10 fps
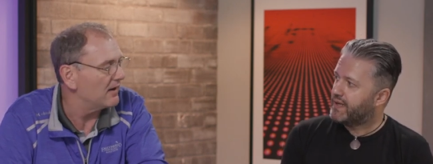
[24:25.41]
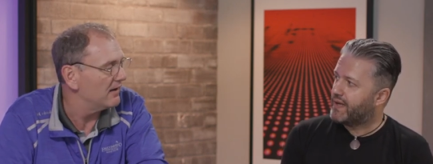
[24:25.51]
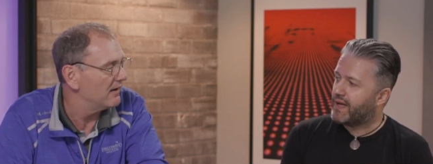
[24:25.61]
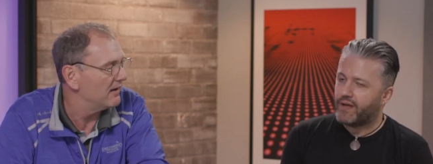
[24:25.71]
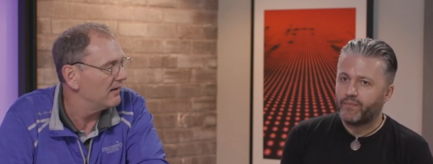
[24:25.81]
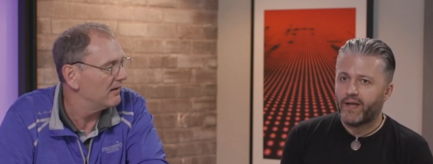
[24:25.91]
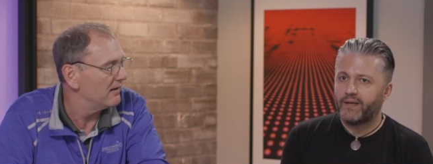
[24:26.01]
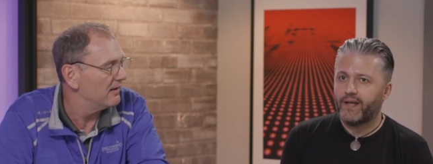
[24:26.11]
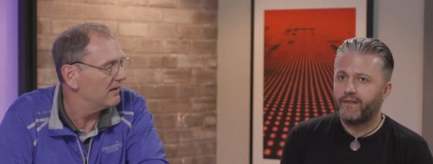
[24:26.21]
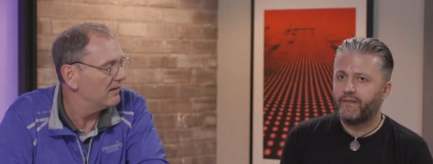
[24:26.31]
Speaker 1: Um,
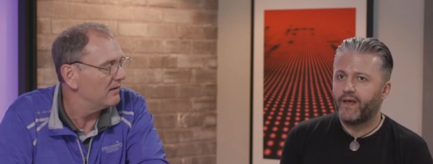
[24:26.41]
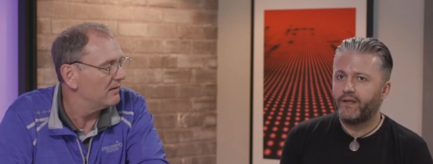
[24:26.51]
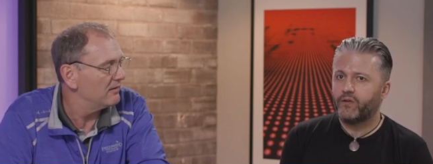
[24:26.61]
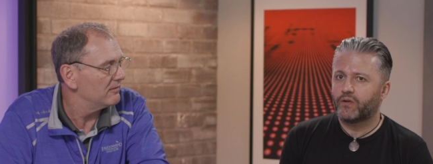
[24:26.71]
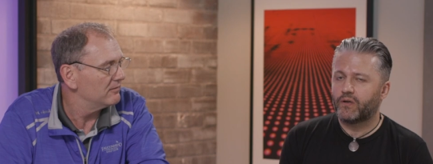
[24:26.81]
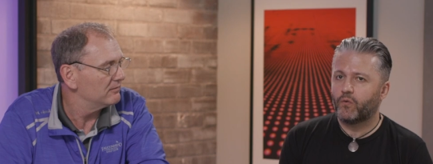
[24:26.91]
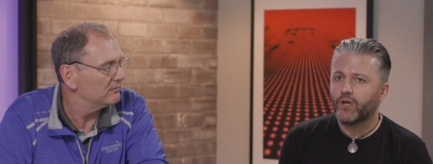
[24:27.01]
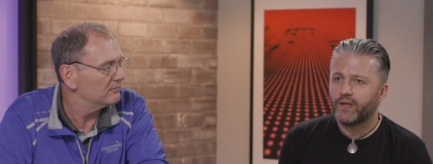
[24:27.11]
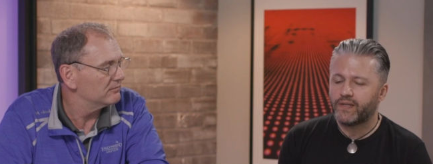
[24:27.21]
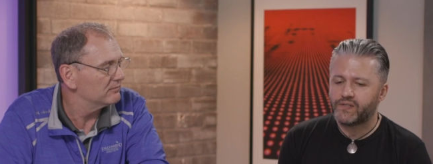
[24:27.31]
and and then your
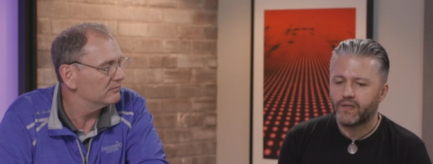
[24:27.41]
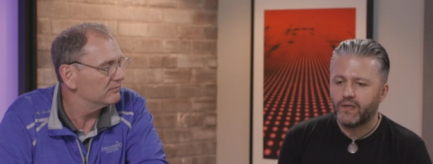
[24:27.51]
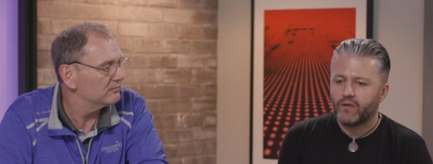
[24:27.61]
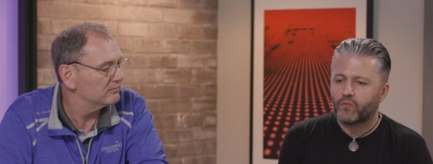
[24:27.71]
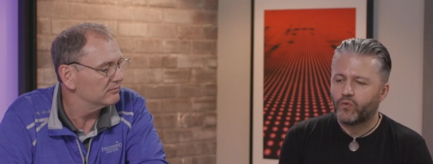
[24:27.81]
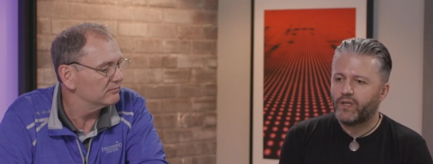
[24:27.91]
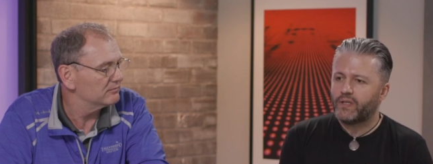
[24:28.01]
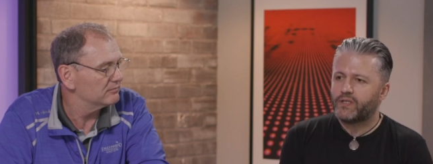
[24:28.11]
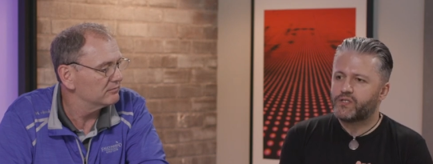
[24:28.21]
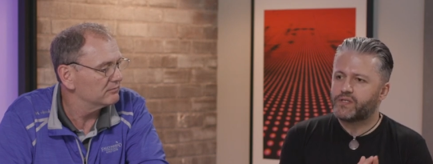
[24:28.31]
queries
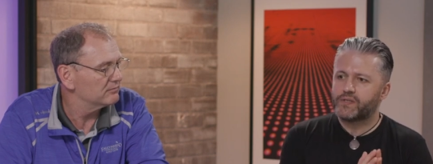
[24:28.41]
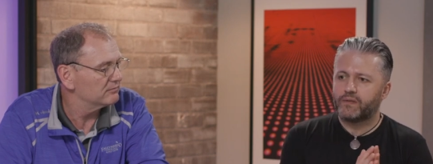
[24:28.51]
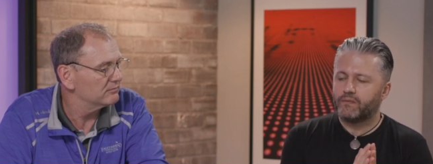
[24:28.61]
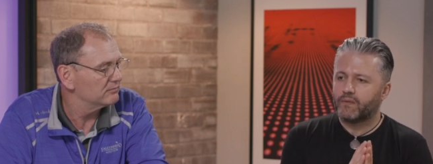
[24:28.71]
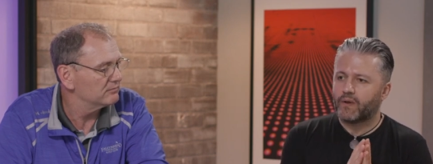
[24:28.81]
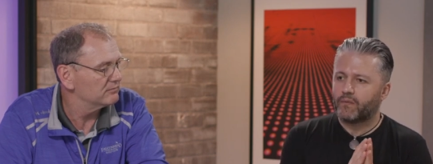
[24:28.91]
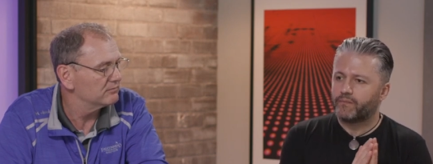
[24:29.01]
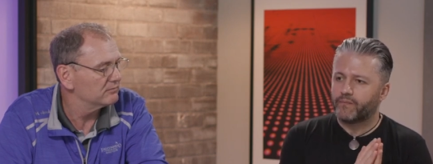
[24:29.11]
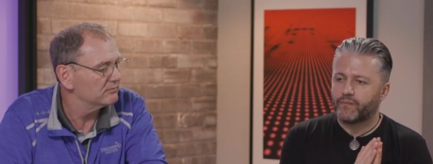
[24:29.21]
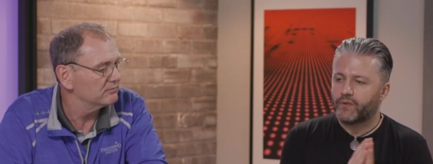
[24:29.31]
really just uh,
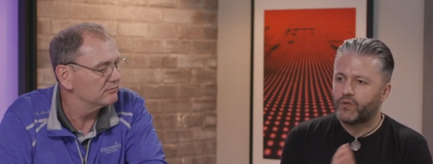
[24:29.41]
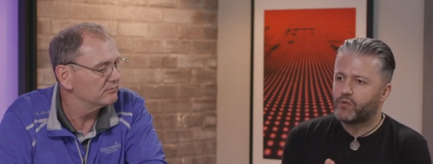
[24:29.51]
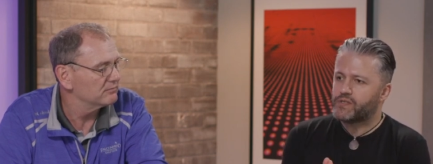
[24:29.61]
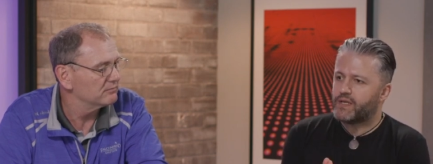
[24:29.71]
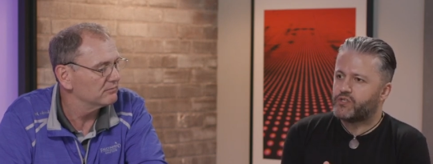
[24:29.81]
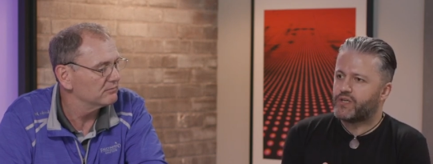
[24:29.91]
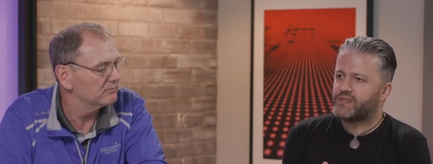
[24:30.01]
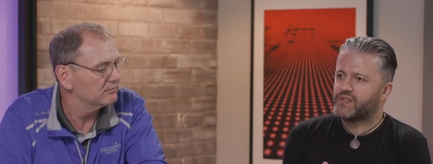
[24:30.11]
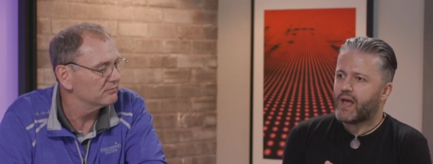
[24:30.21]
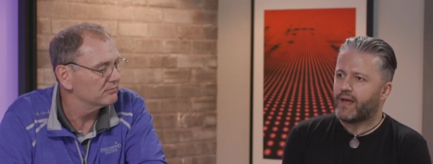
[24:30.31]
use that
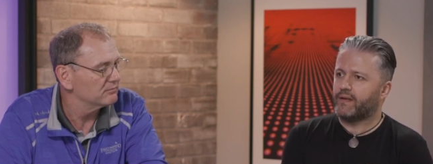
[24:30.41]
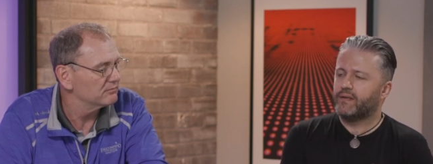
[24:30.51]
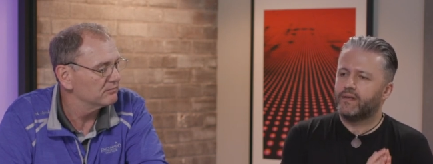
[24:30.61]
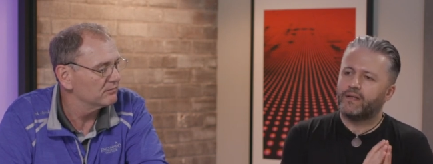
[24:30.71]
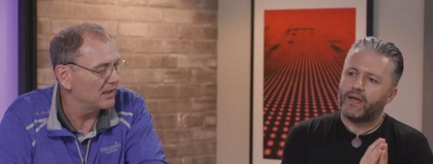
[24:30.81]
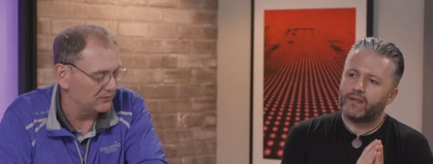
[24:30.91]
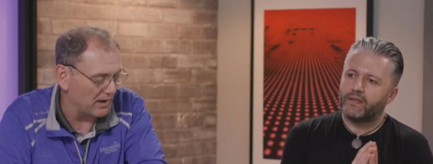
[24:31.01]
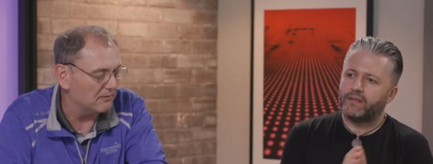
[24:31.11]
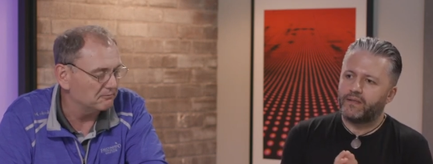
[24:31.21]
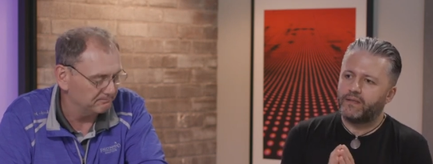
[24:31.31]
GSI. That's uh,
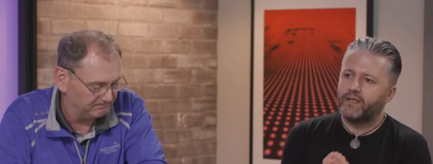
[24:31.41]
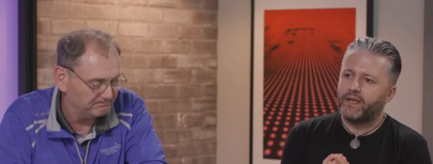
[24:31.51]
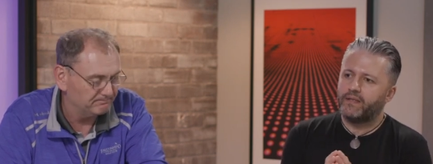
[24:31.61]
right. th- the